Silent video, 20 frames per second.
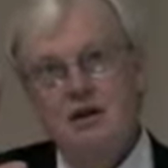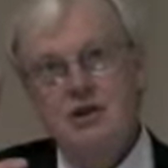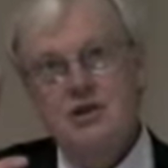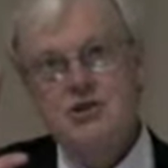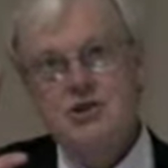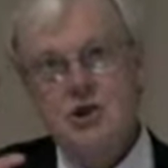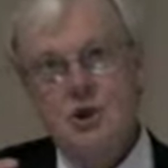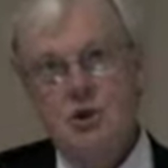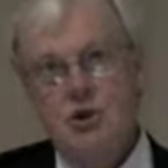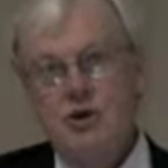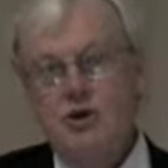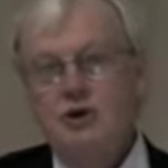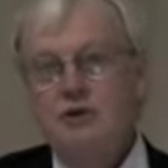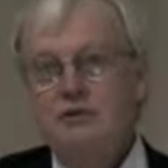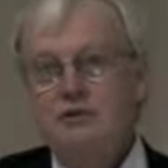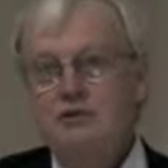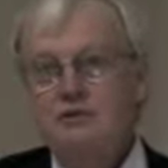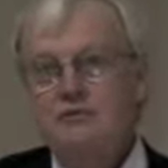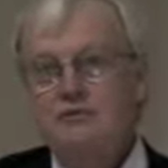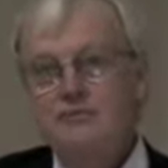
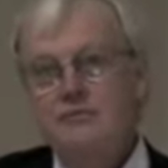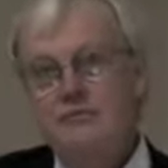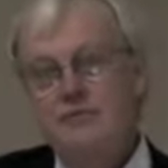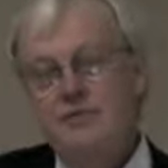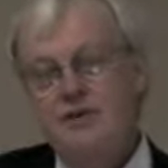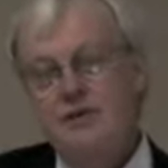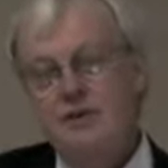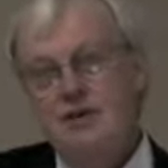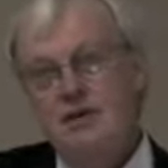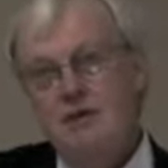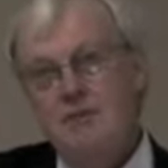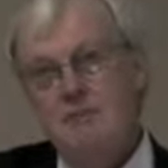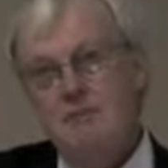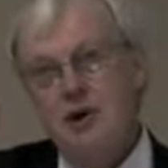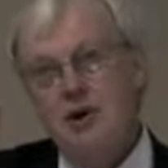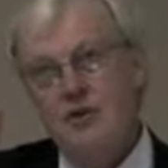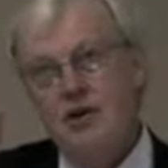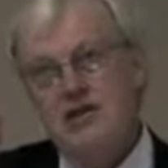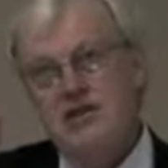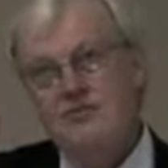Solar
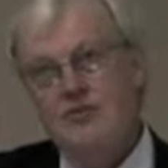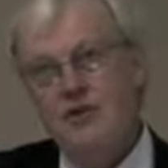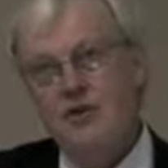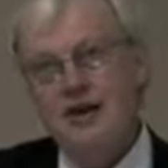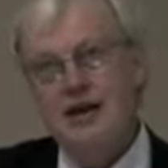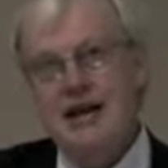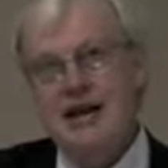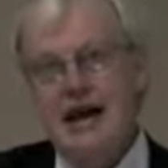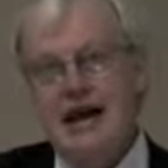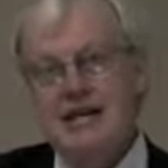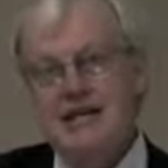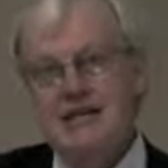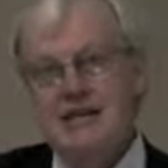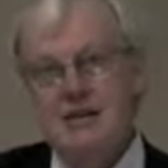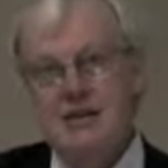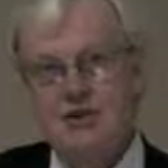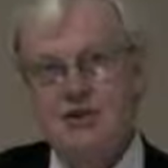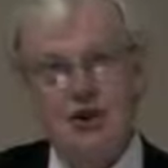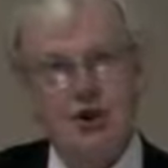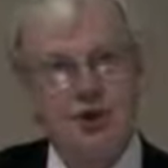marries very
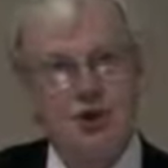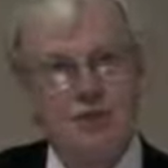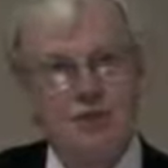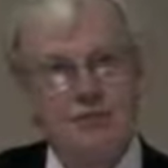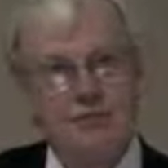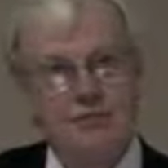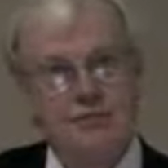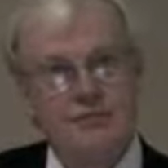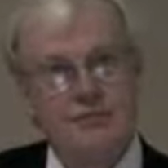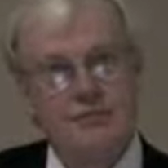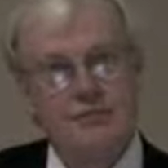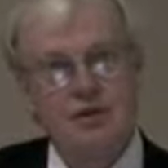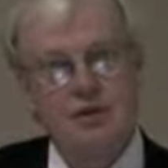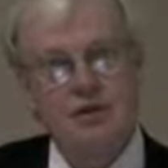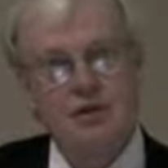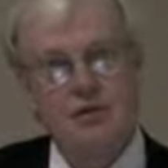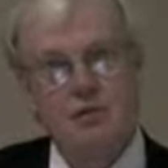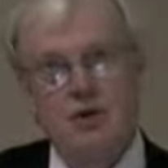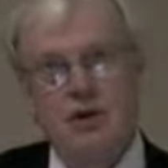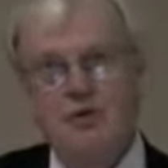nicely, though,
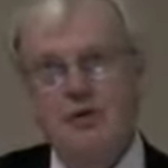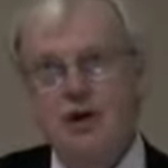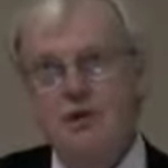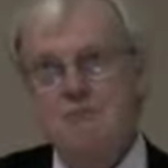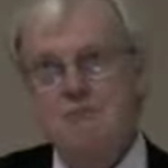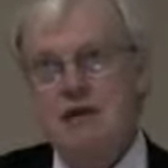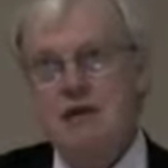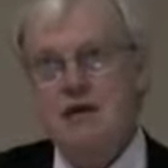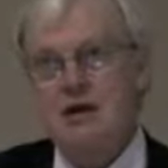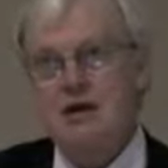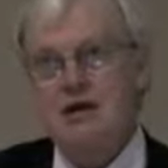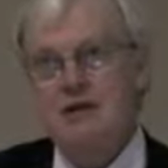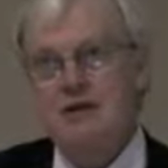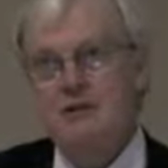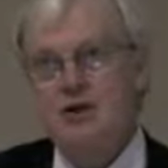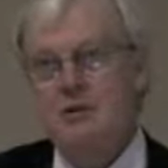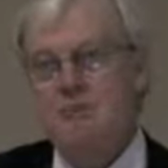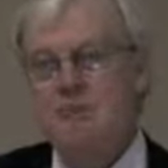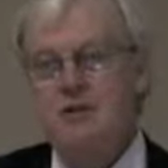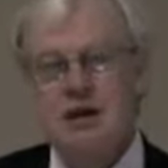with our peak.
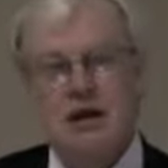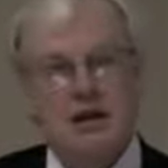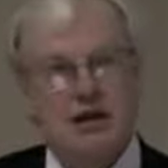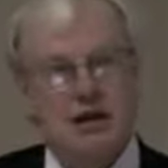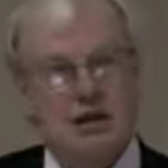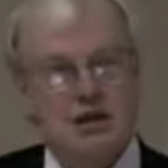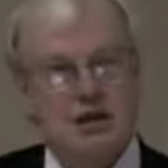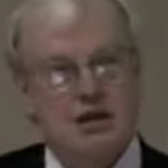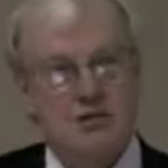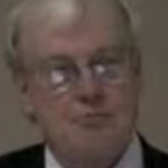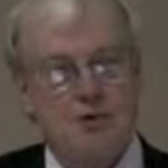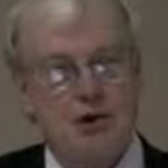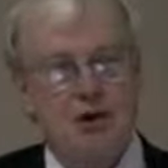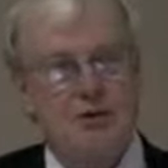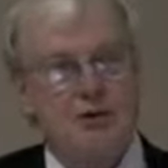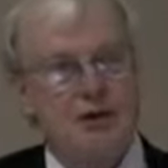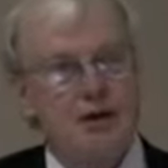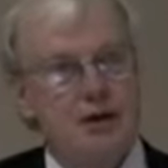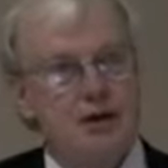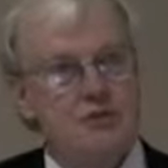Our peak in this part
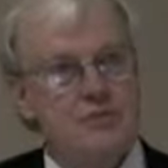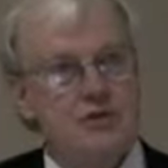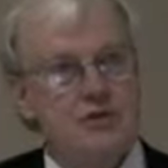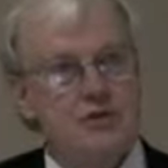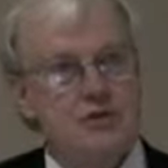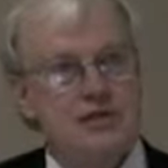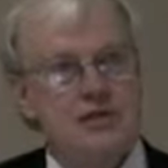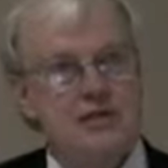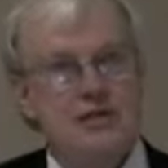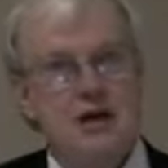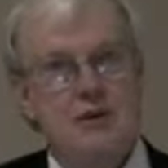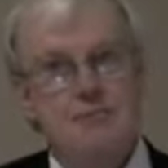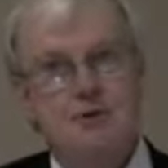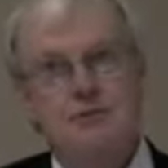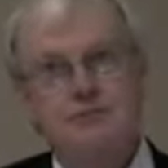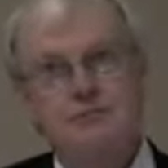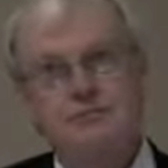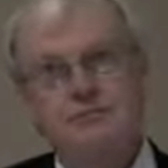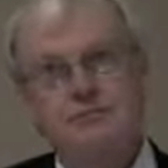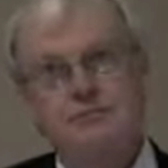of the country is in the
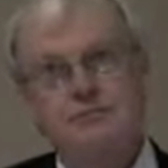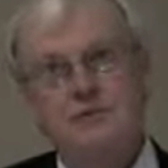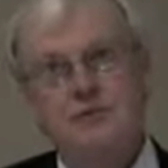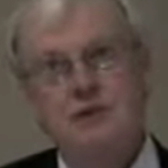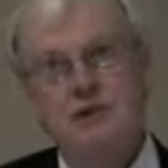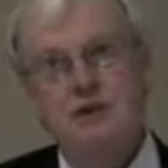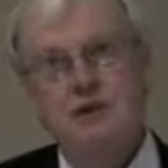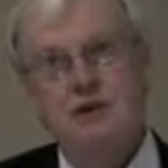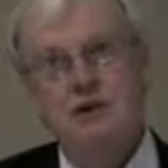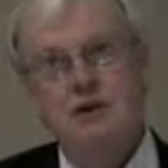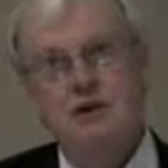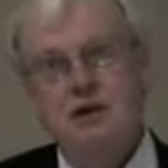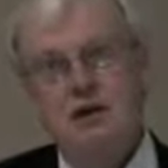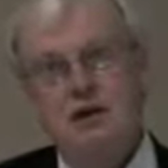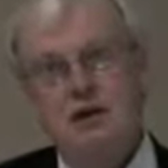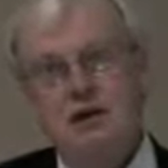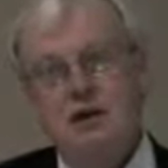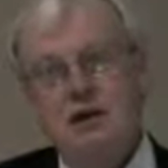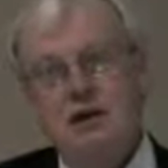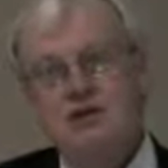summer.
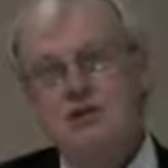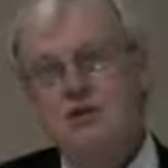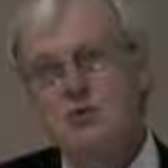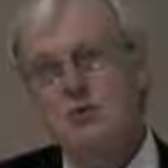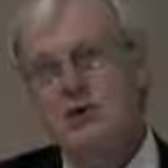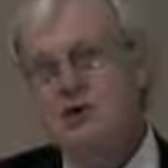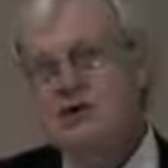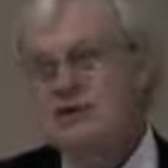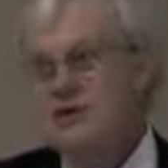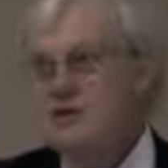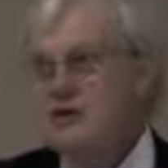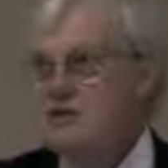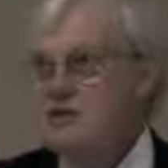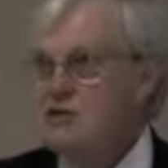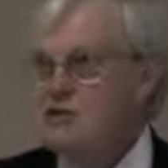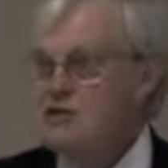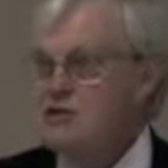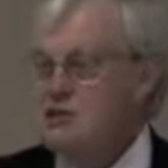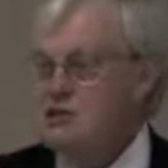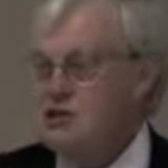And so we see
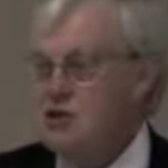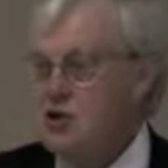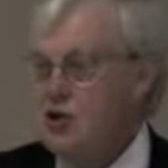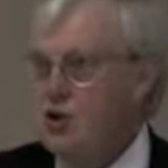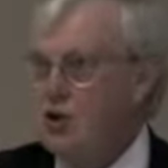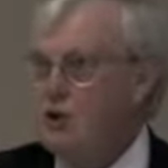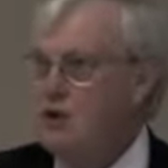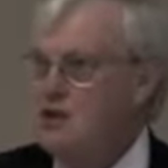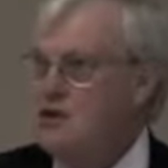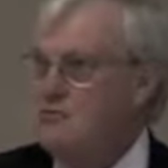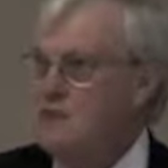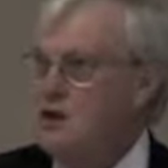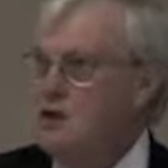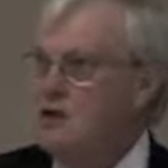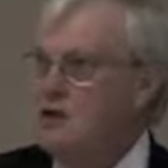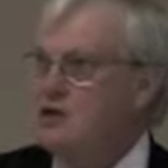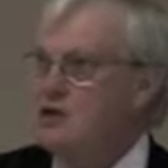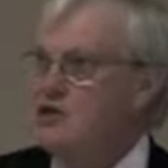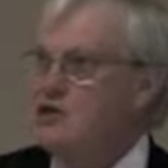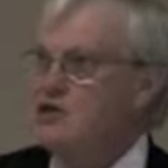solar as
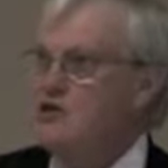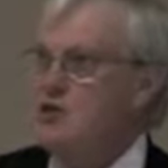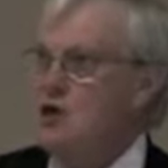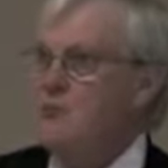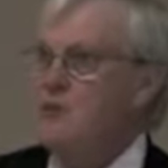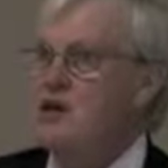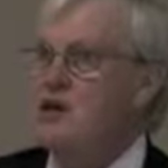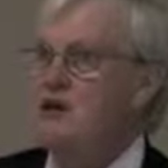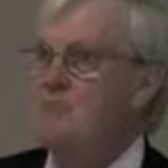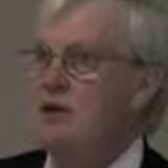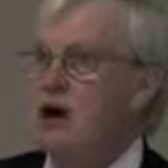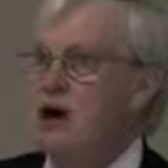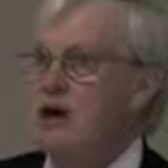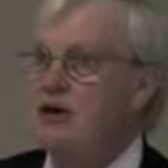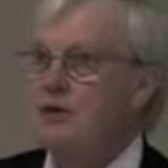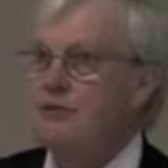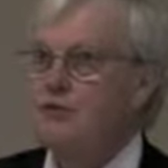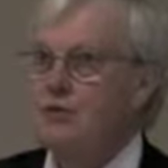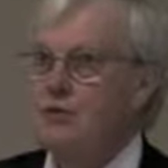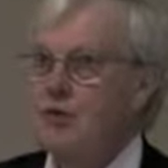being a distributed
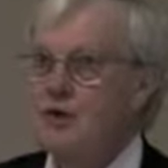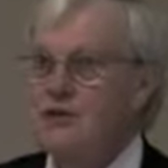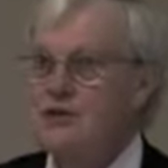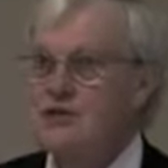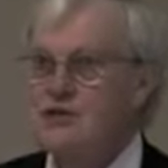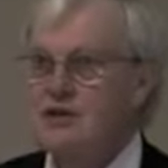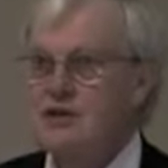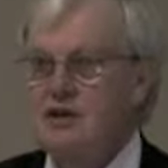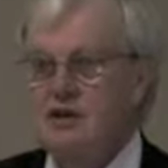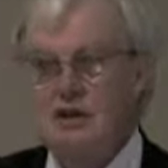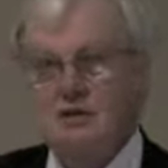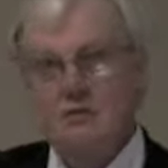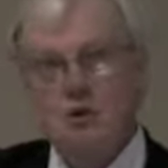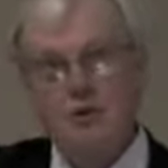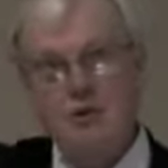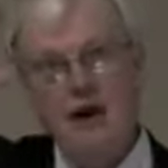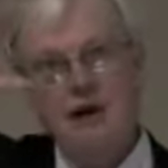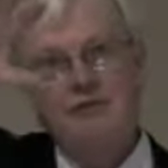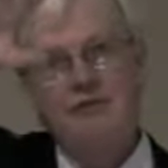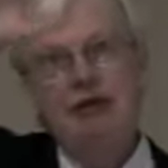model for us,
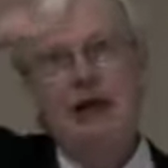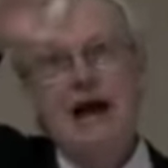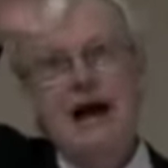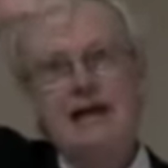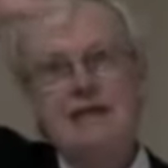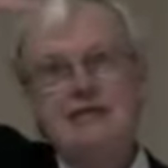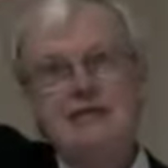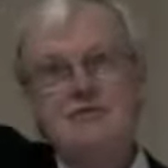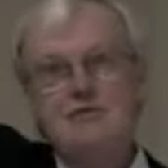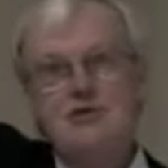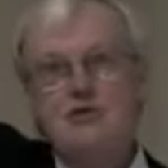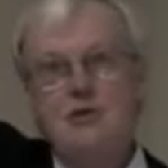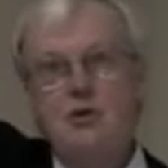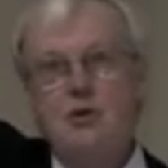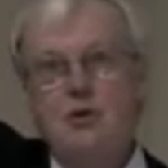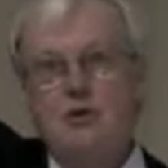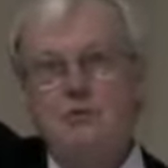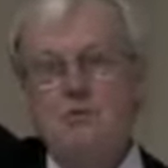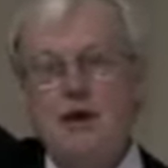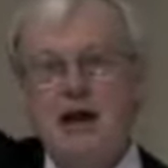where we have lots of
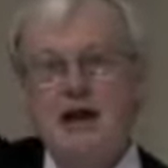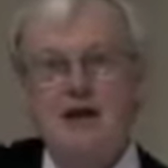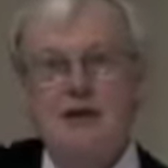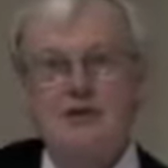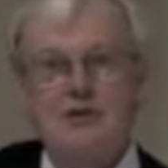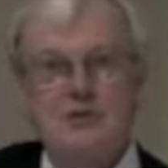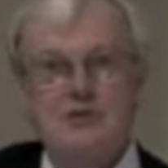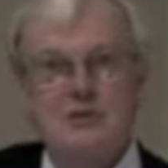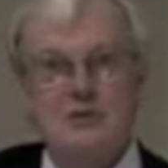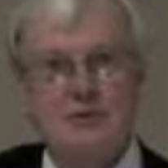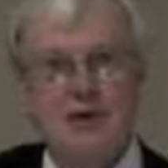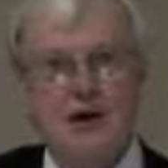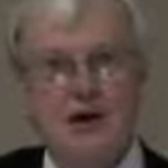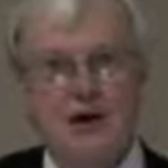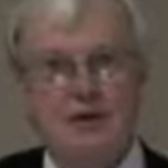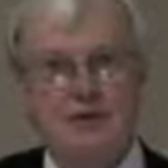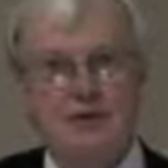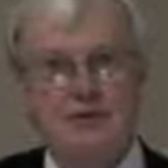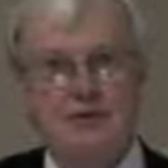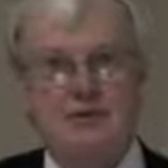solar panels
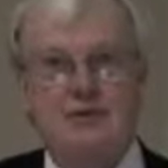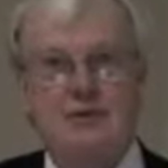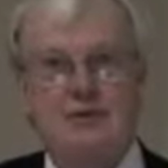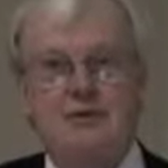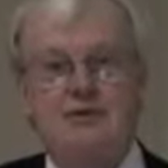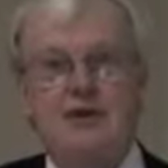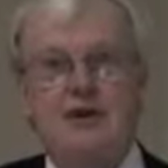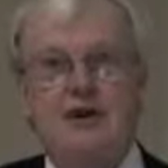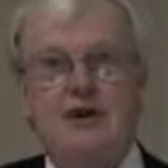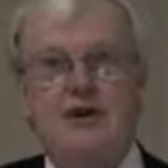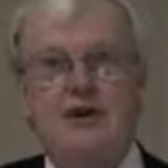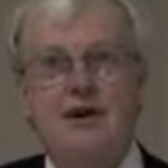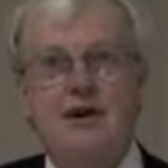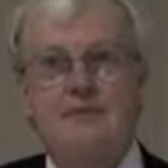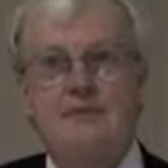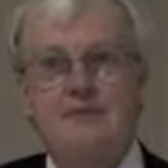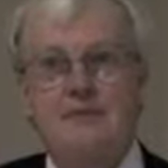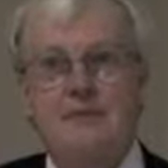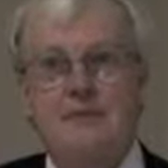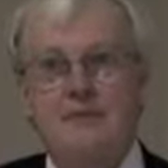around the
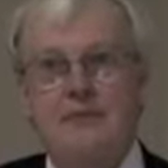area.